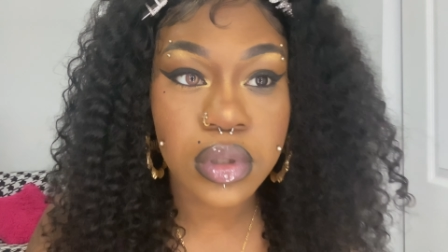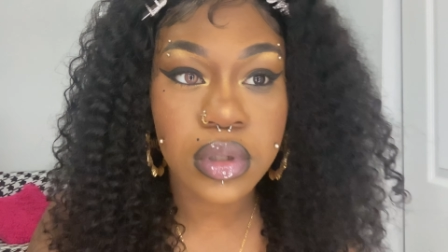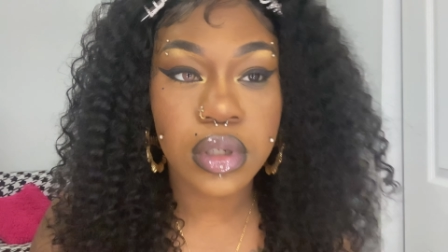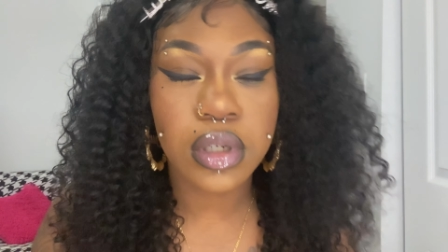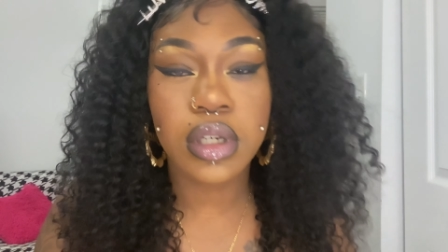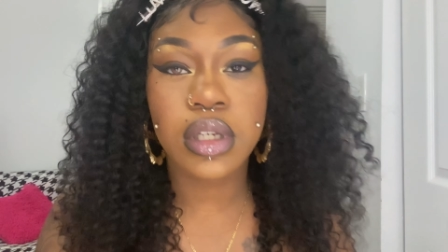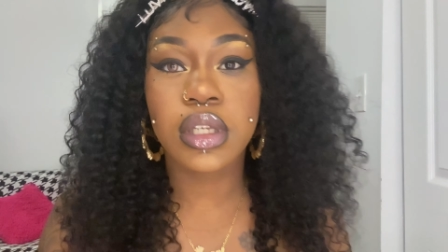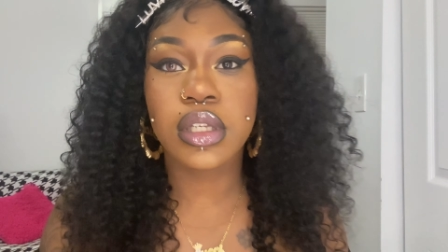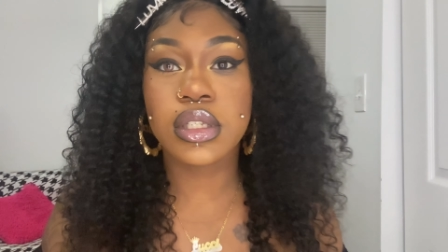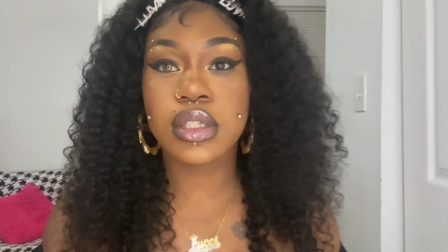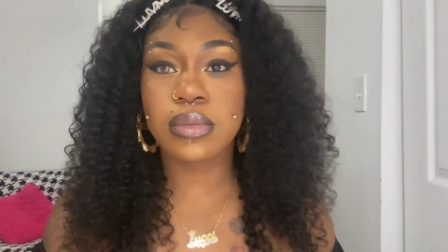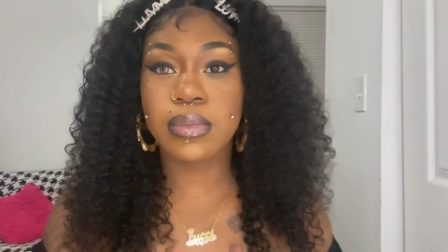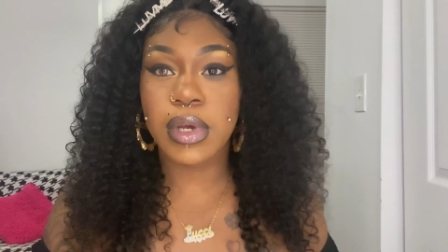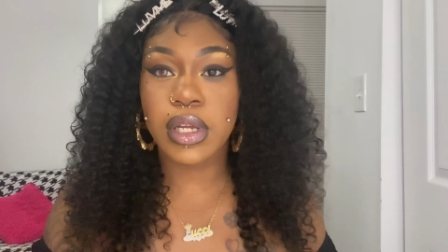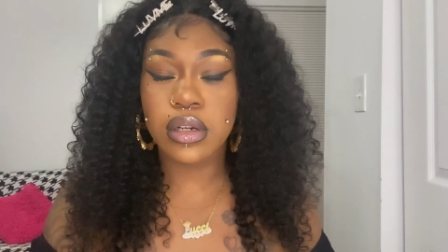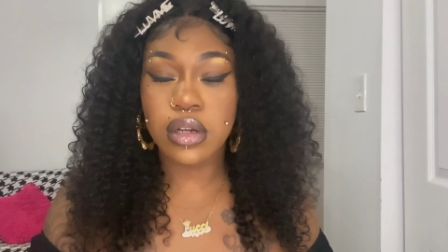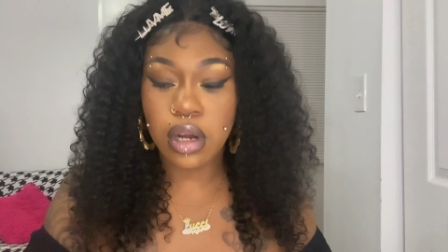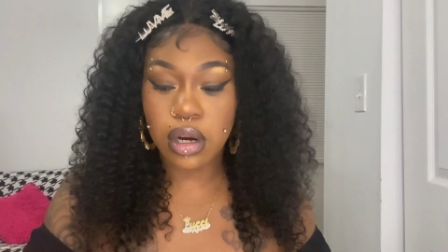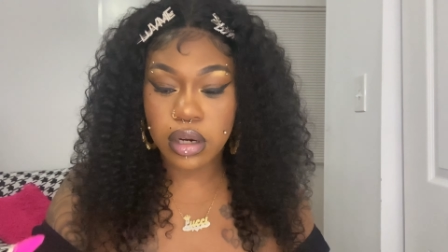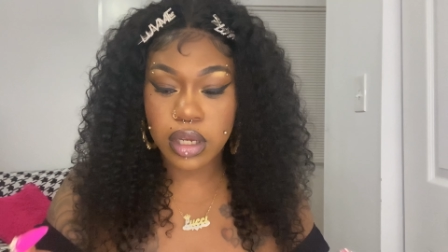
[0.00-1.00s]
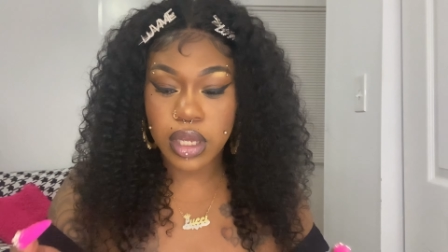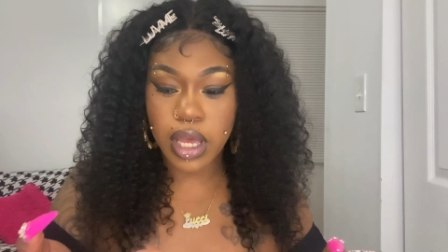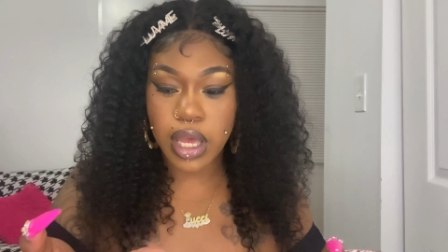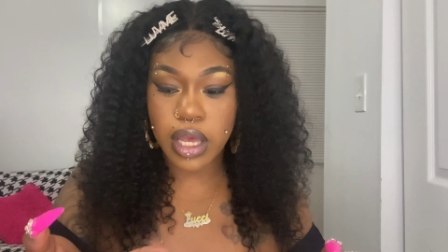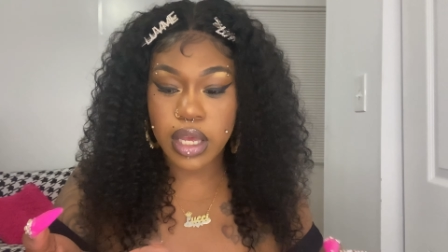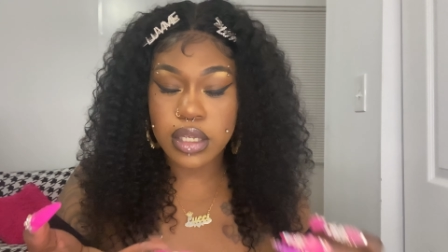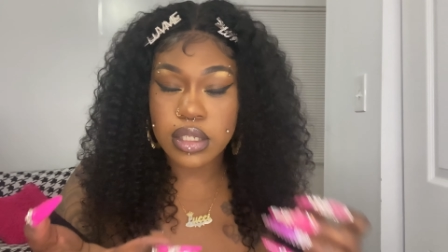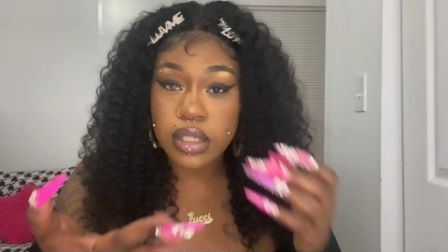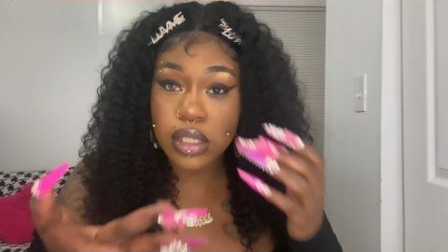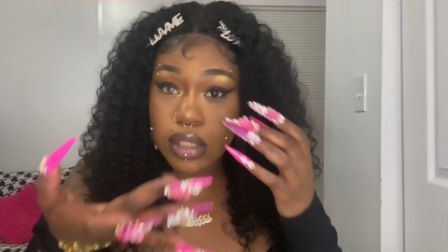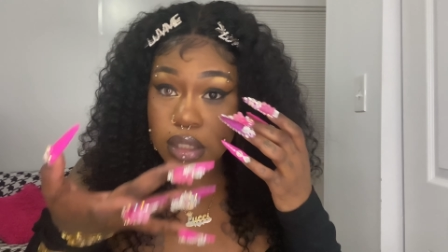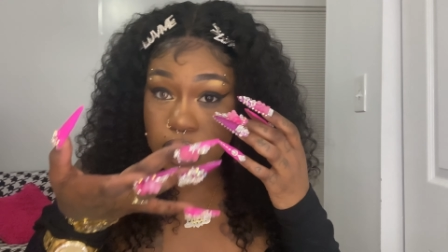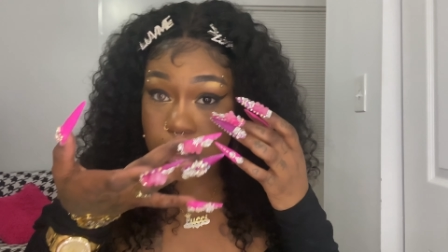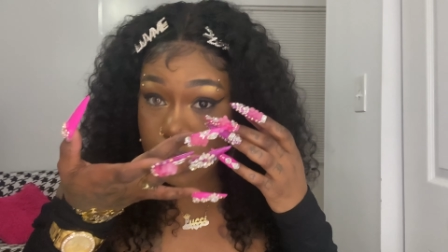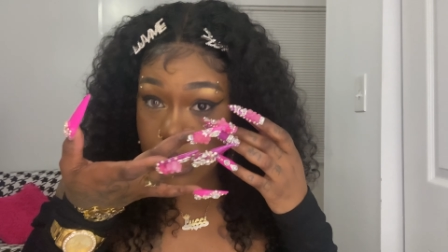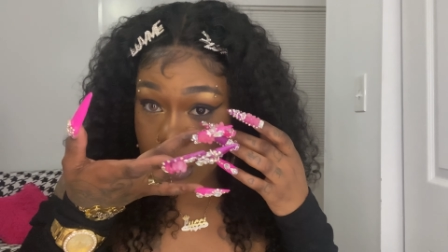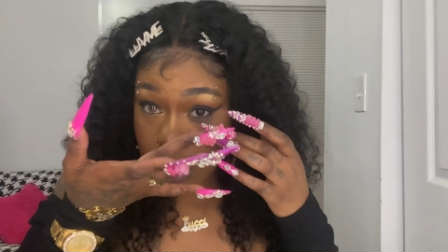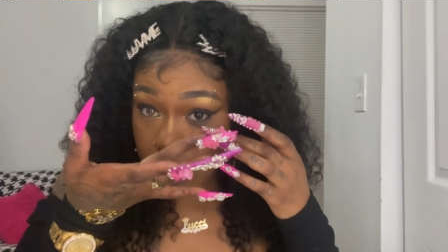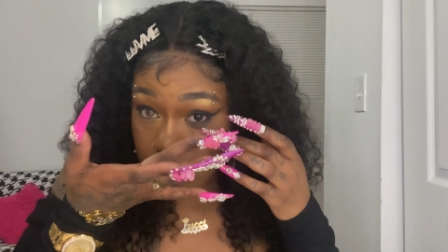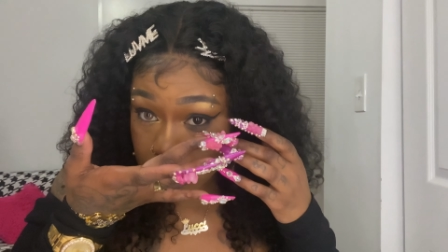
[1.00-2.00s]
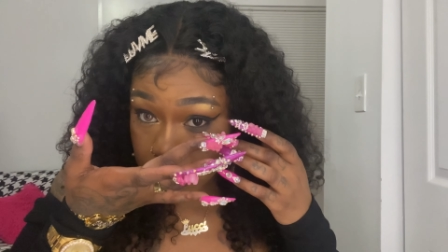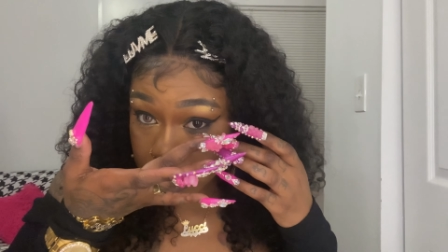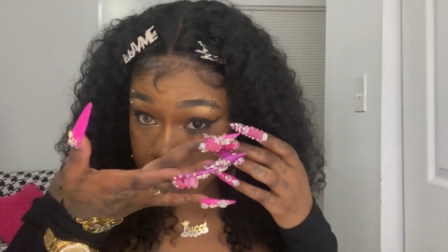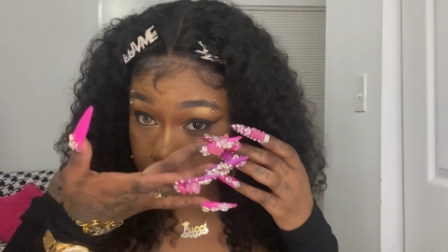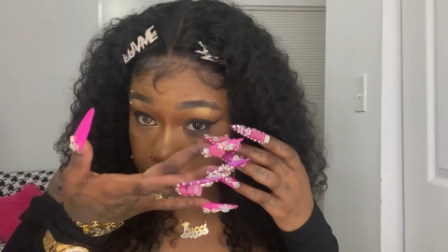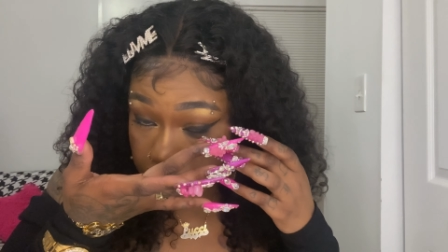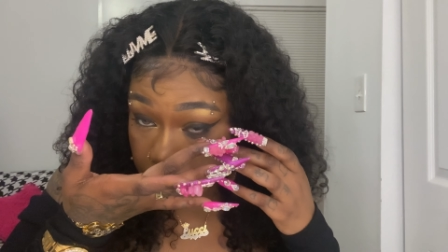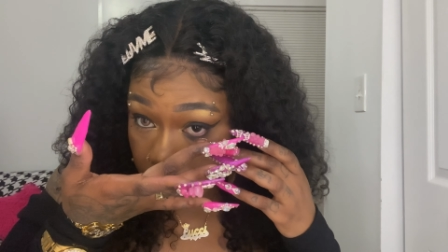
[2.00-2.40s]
against my dark eyes. This is so pretty.